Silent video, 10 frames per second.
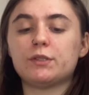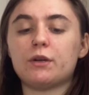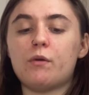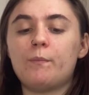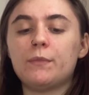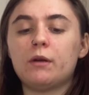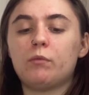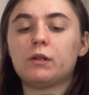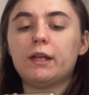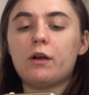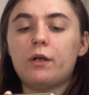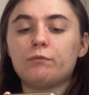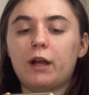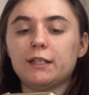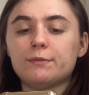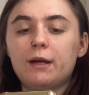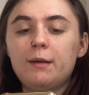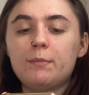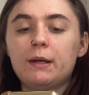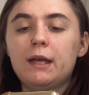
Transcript: So we'll click on right swipe